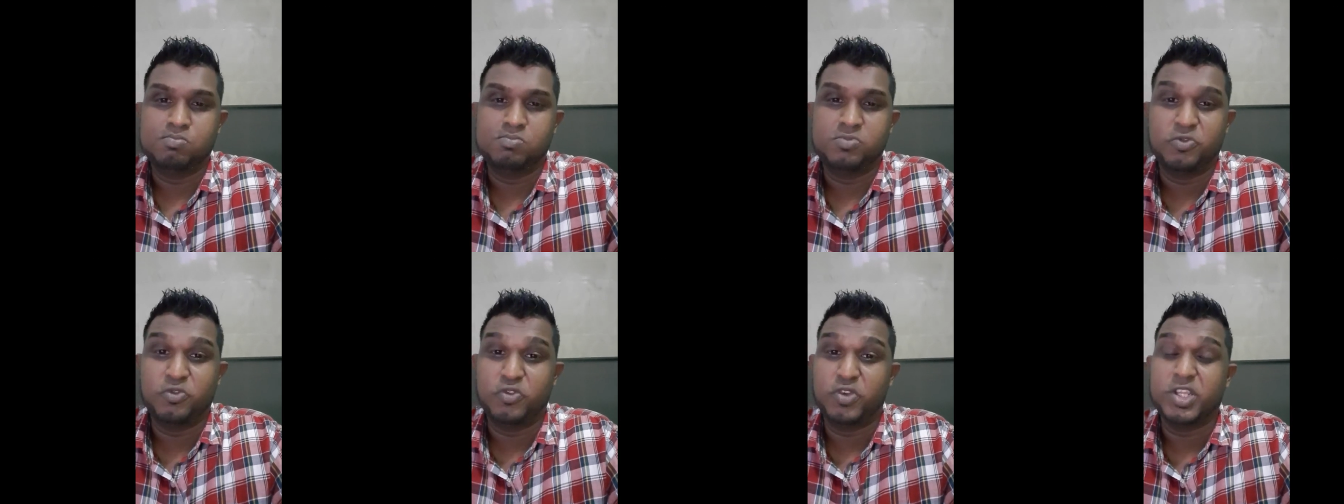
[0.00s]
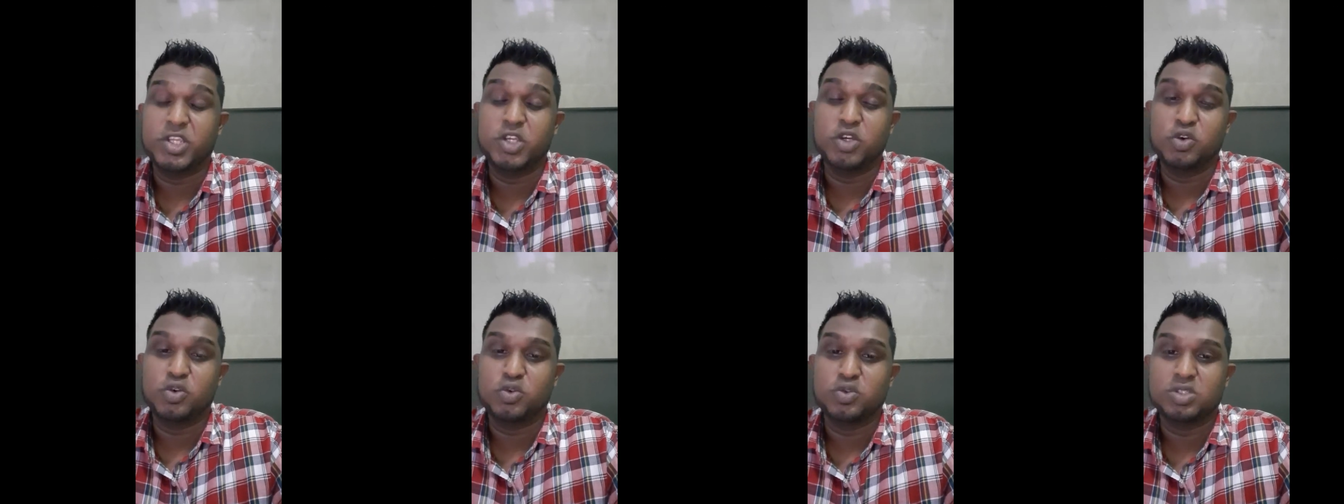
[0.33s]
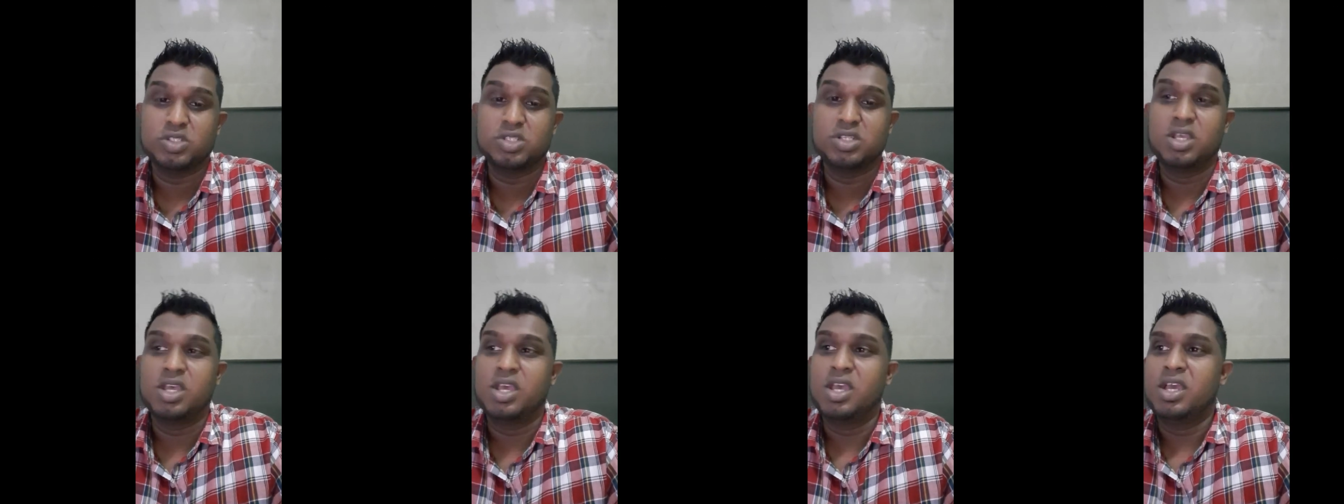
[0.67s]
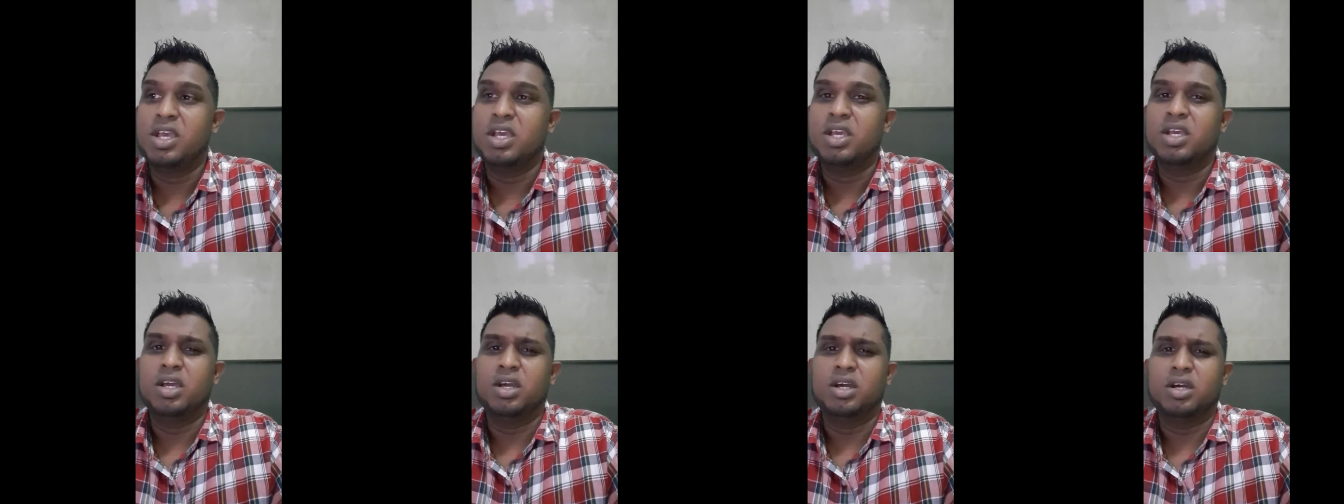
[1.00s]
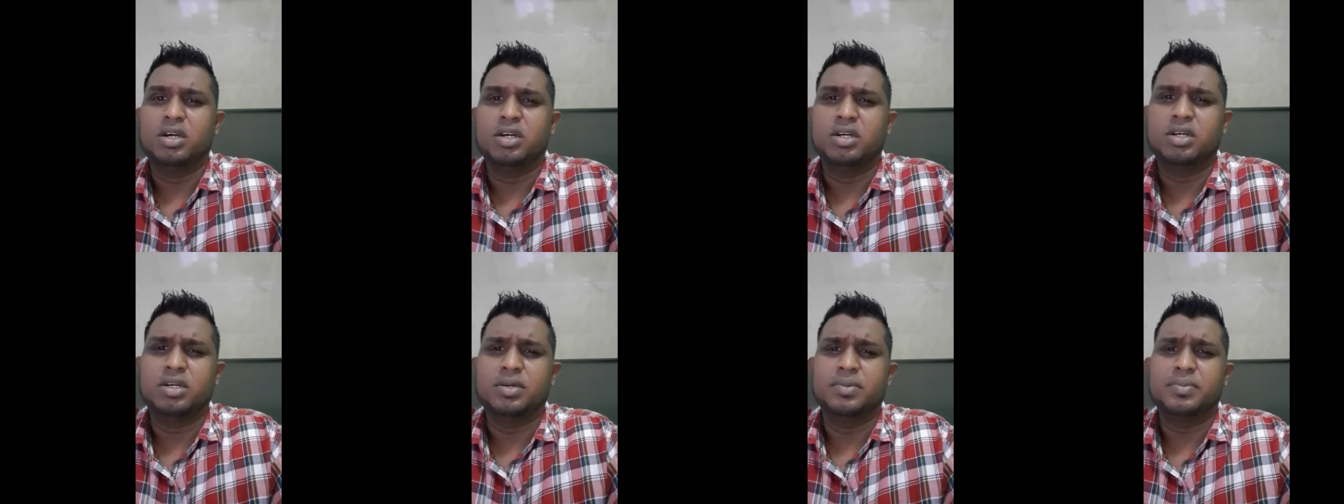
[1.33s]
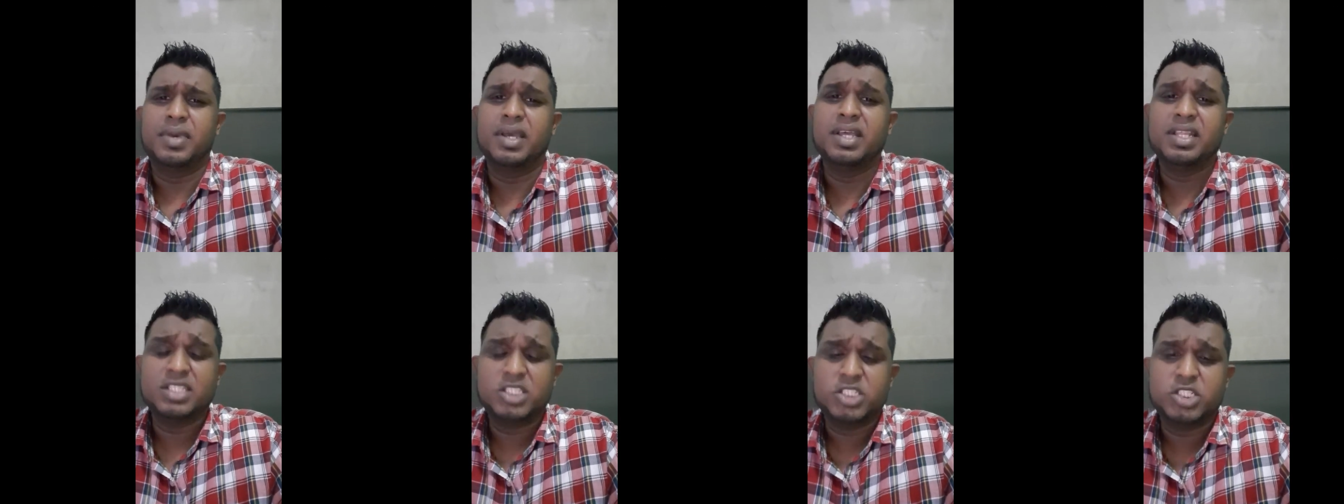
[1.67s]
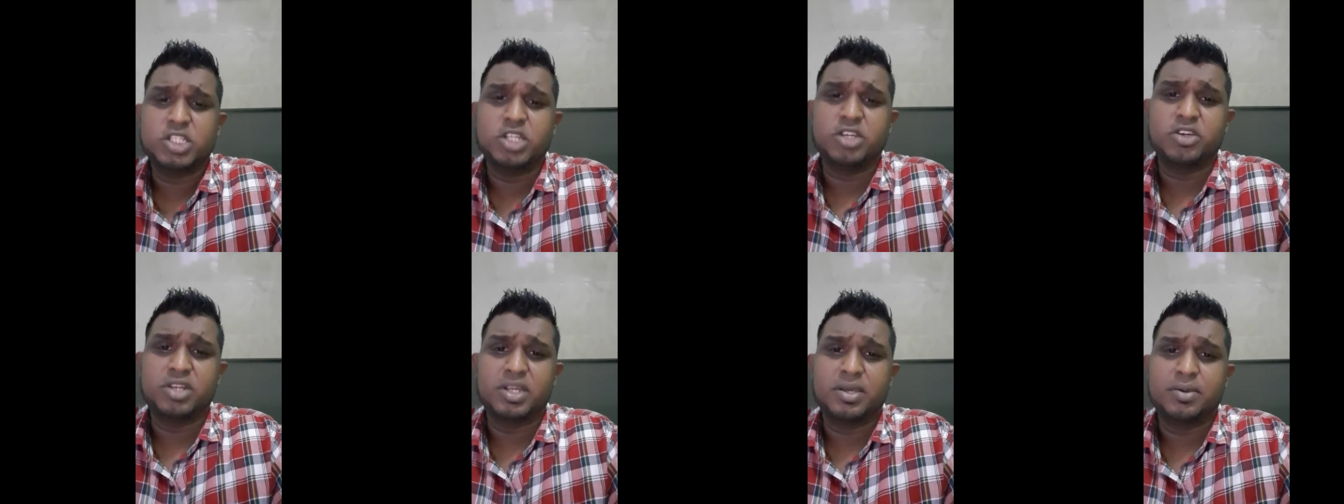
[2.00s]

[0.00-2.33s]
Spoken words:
videos, and share